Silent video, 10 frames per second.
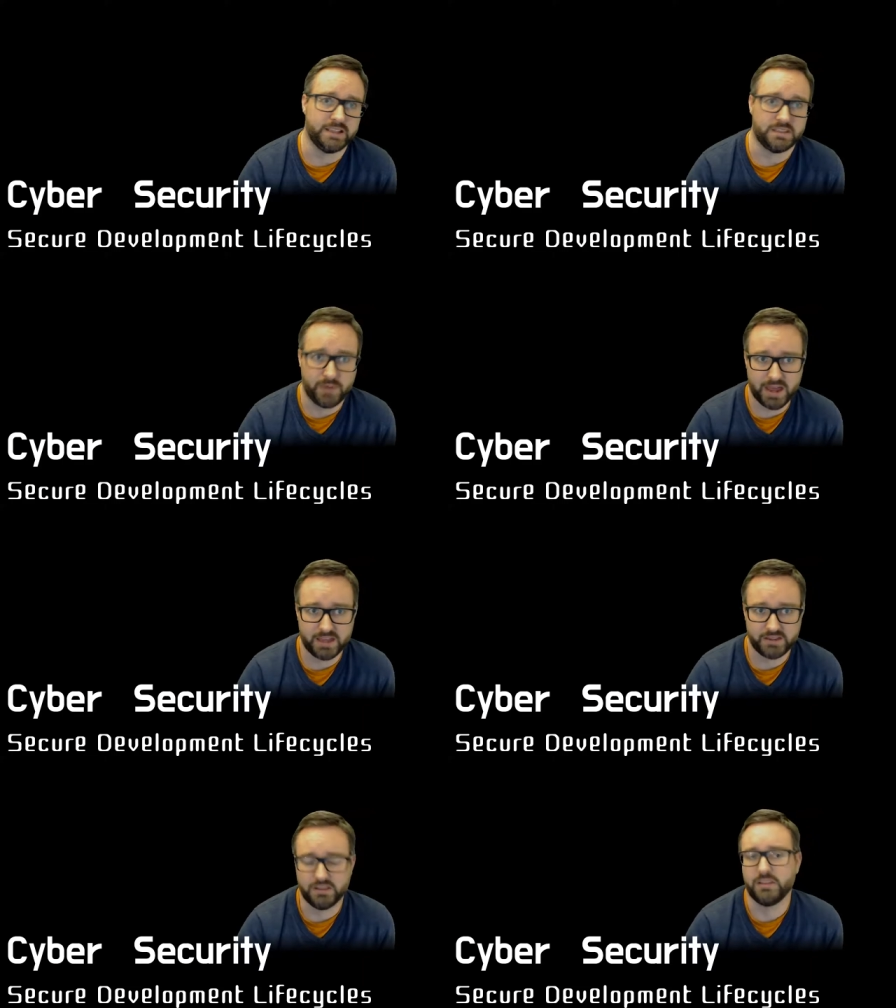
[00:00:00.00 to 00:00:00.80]
patch,
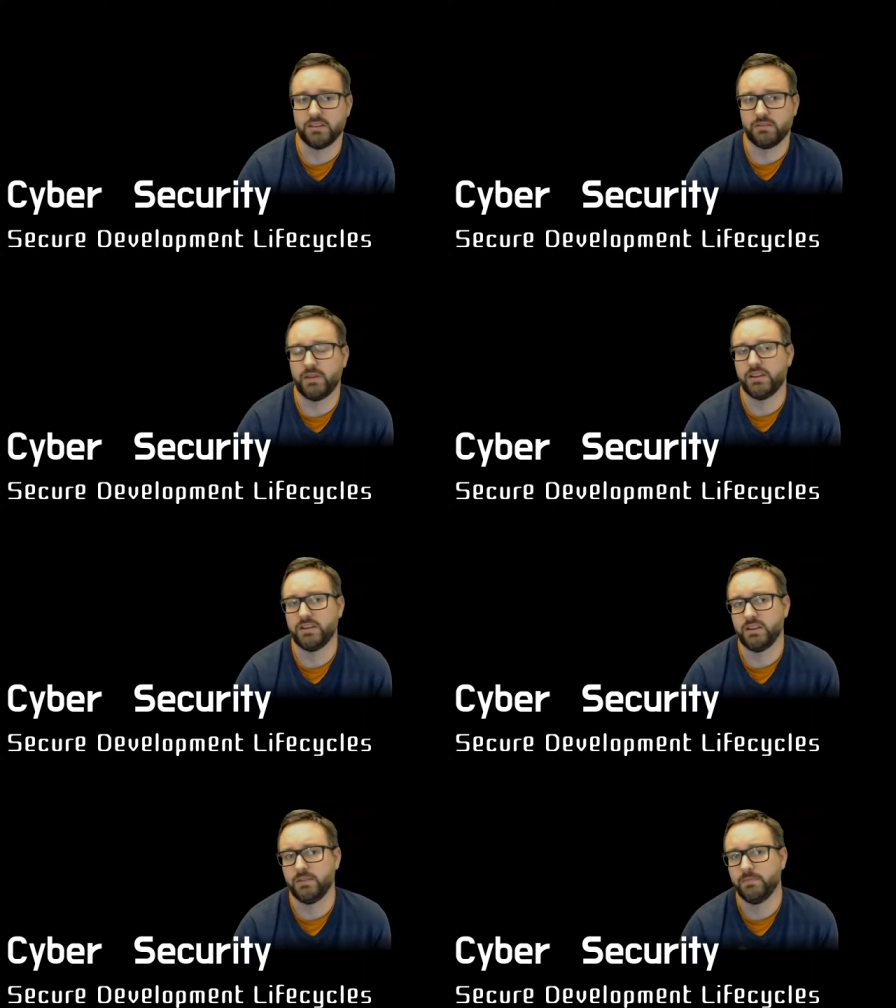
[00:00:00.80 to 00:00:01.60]
and then the
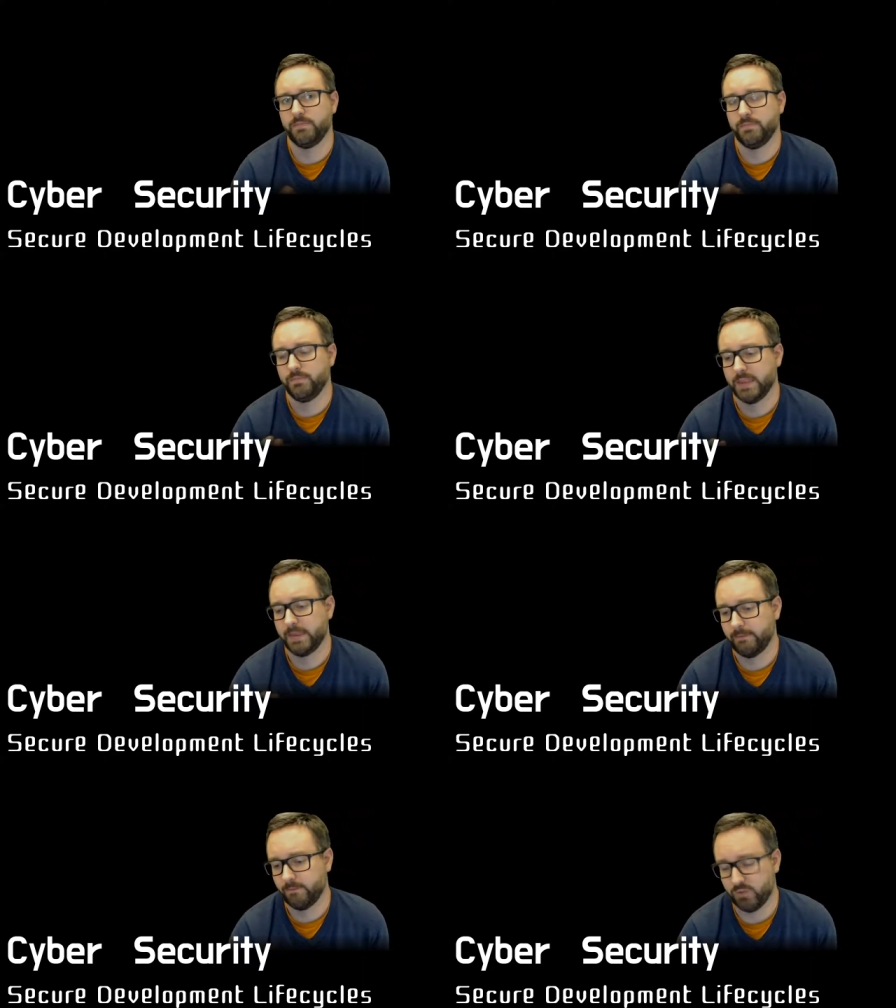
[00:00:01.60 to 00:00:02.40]
vendor
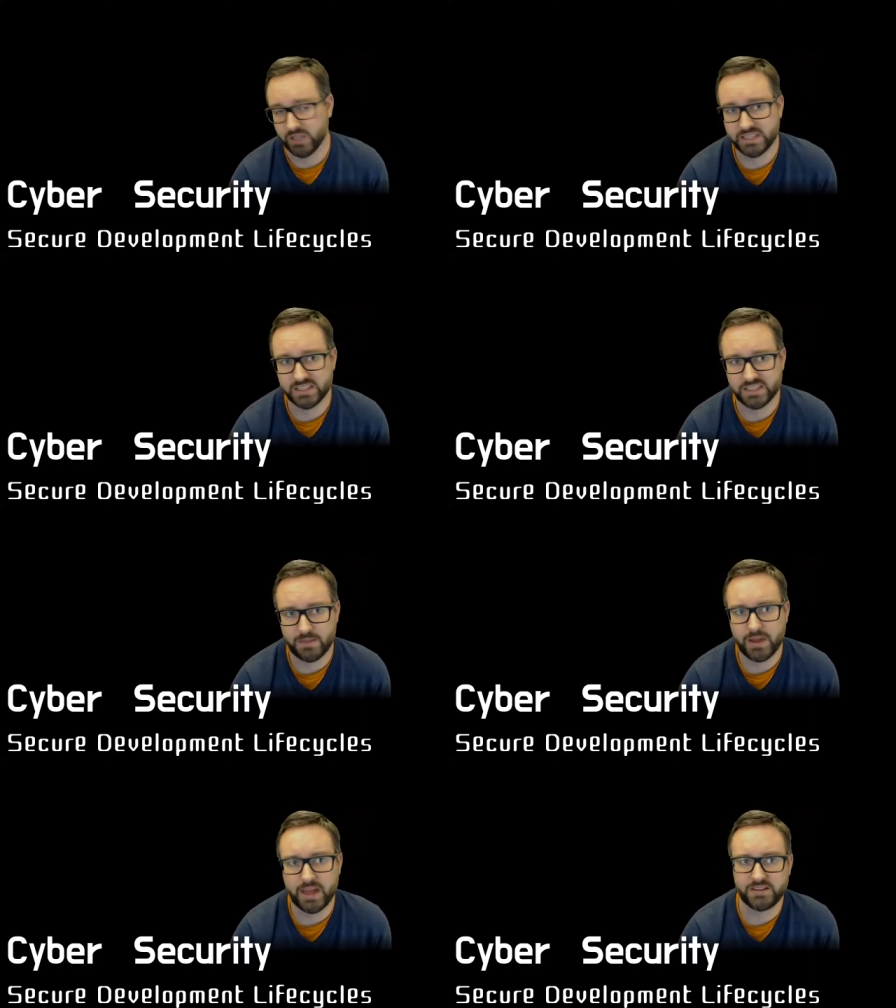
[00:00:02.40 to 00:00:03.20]
releases that
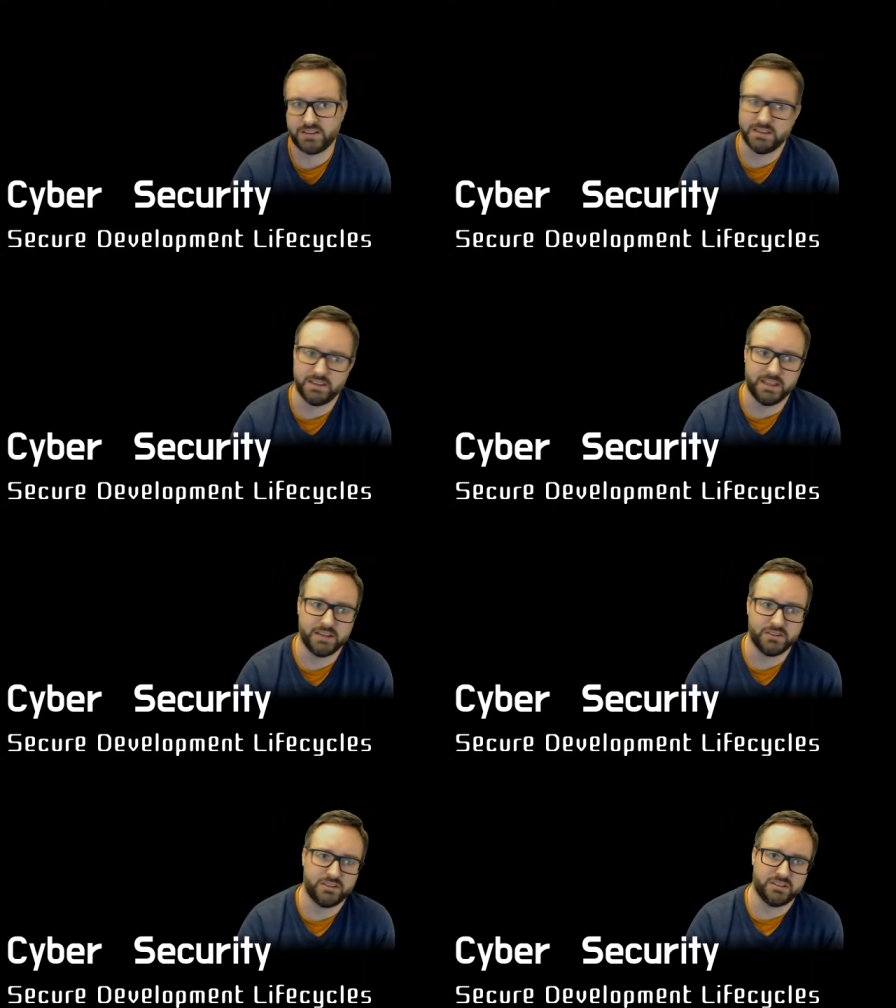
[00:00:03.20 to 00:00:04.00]
patch, and then the end
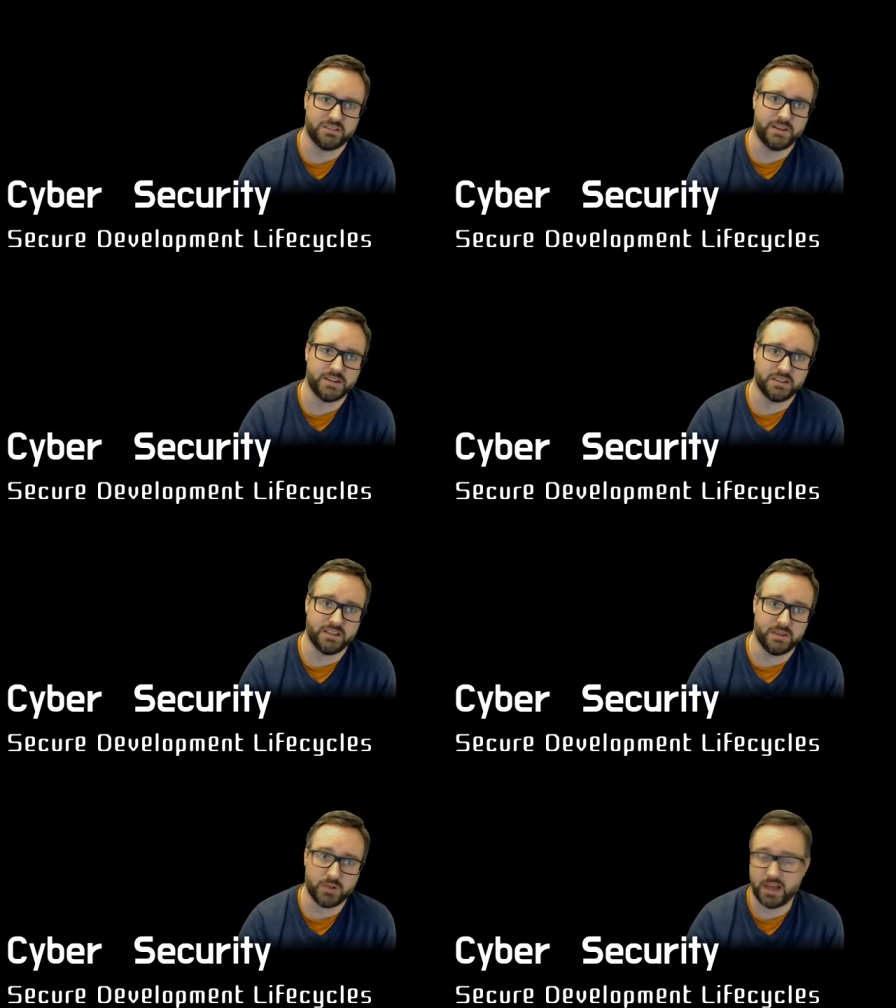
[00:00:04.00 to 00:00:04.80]
users eventually
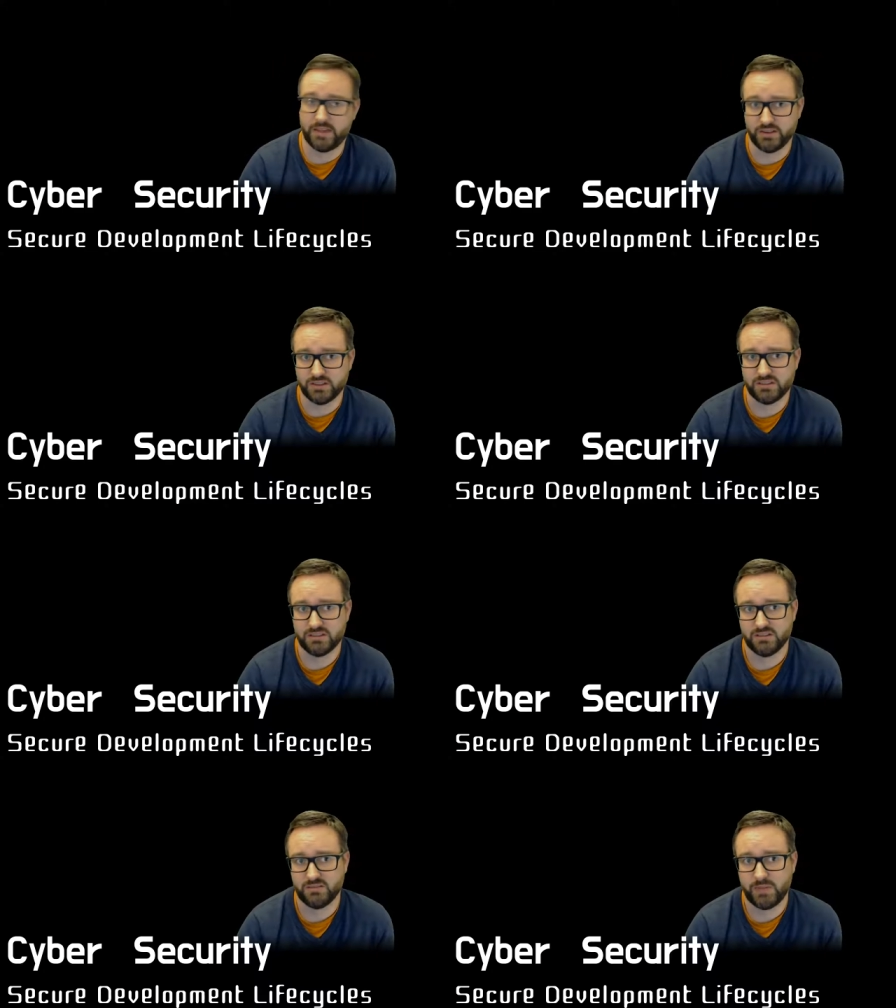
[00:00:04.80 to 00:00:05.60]
apply those
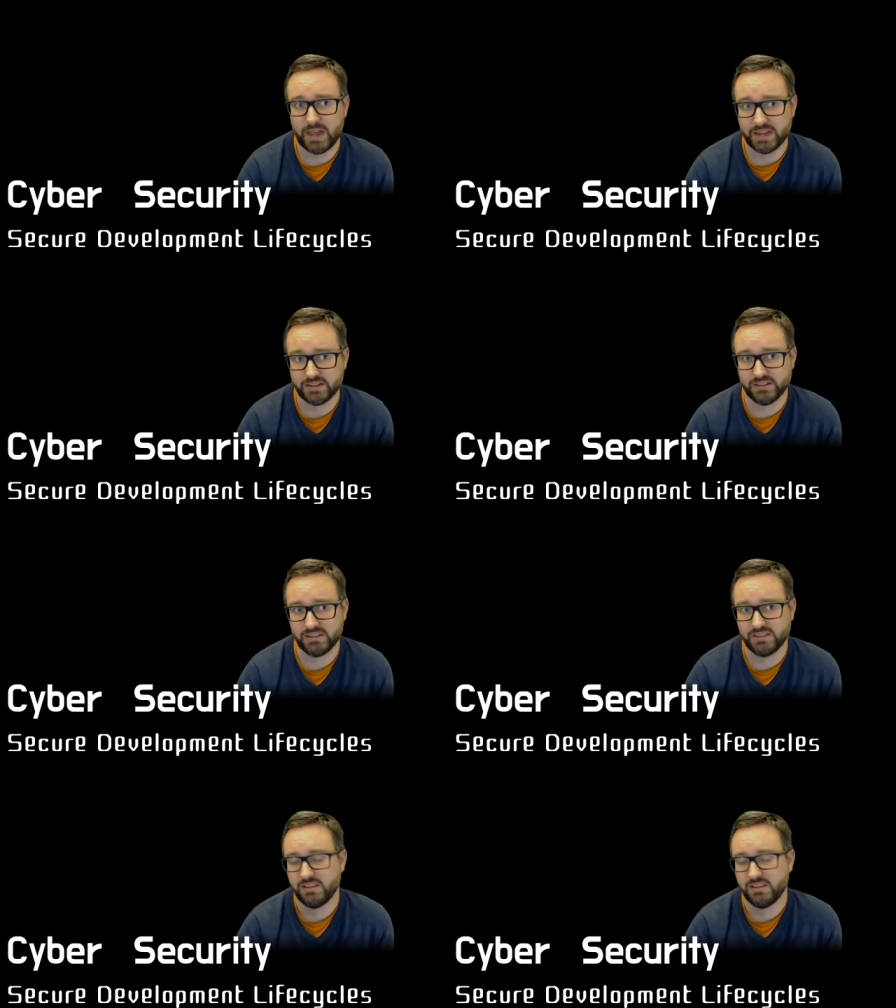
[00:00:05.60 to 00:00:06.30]
patches.